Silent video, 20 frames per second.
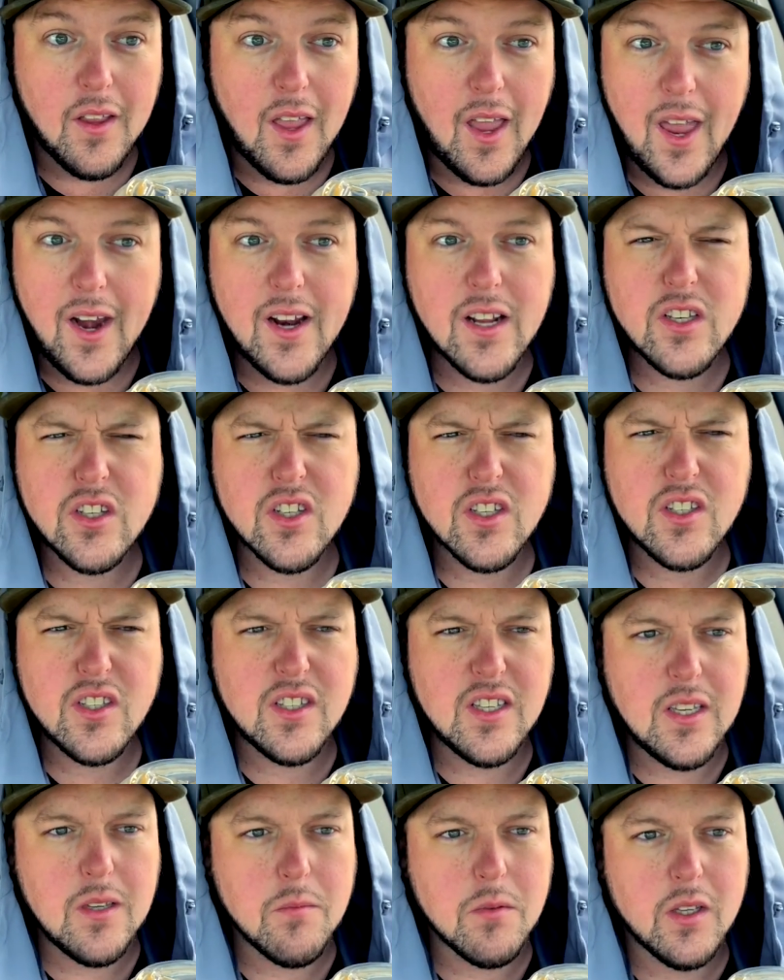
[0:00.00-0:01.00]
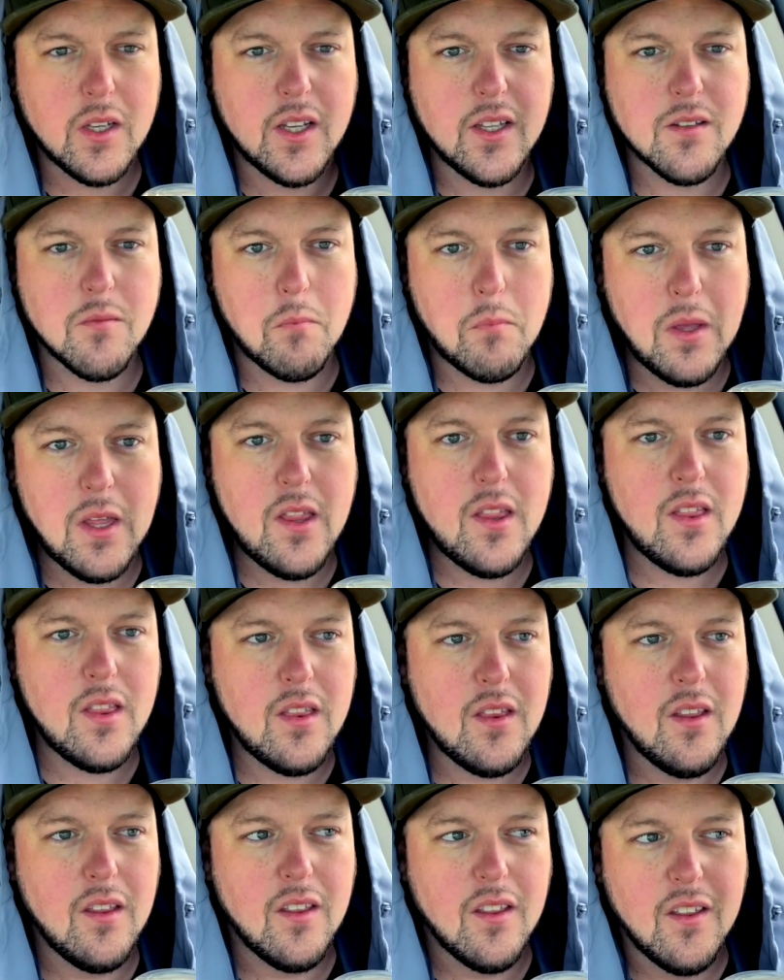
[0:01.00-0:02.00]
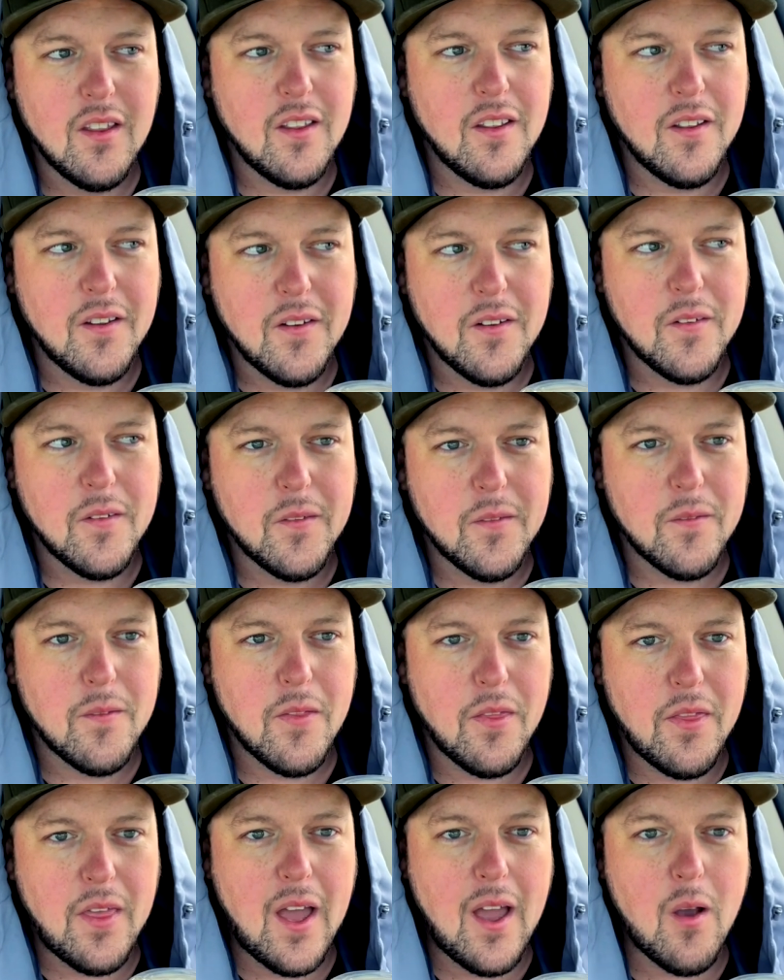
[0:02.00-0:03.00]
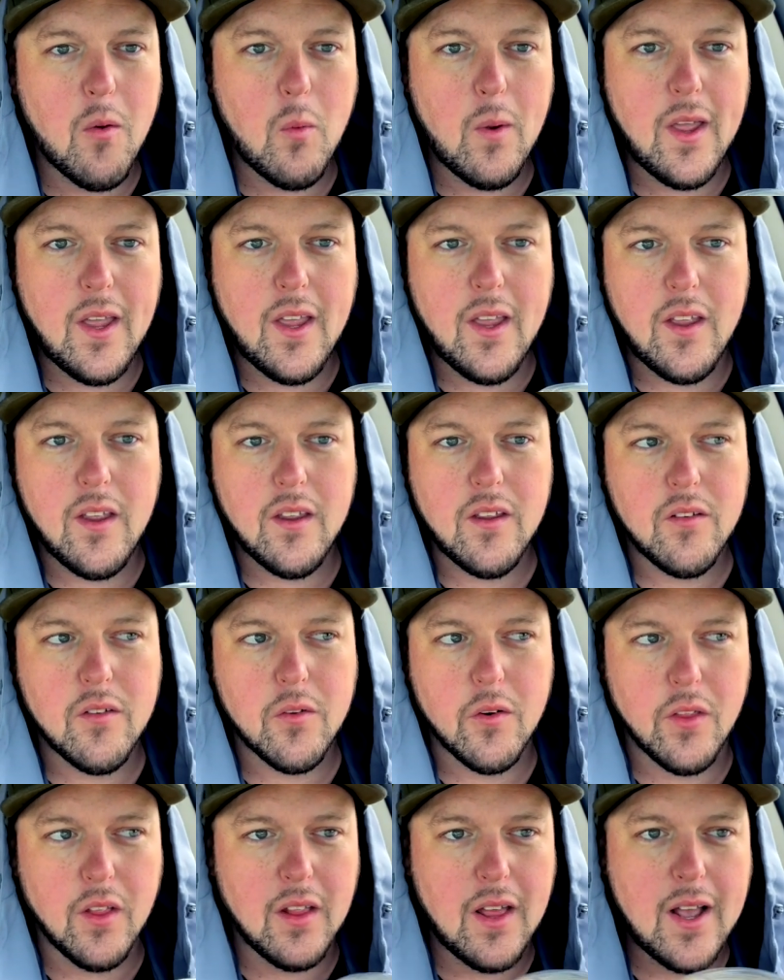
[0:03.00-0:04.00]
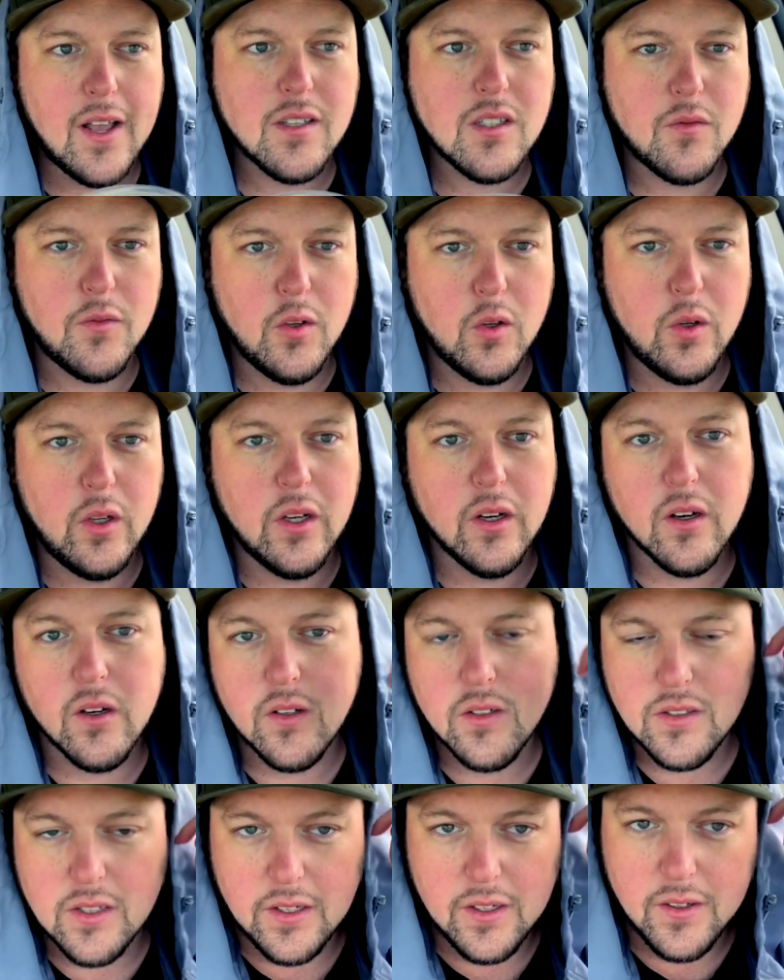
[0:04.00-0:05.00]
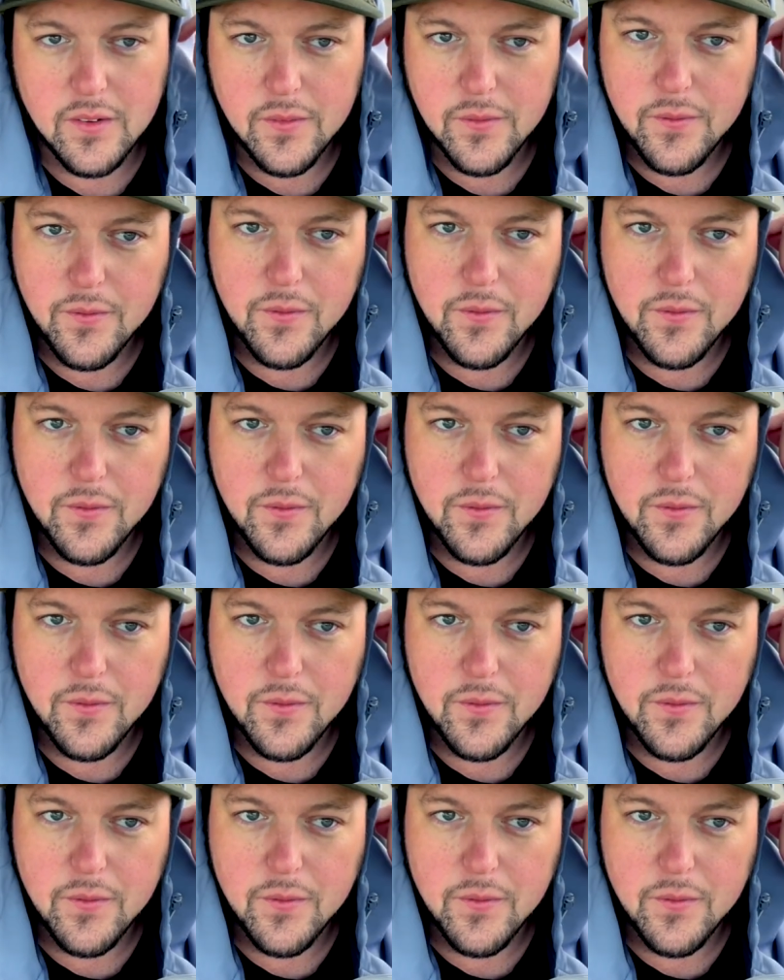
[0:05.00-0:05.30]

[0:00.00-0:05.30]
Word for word: And it just seems like it's been that way for the last few years. And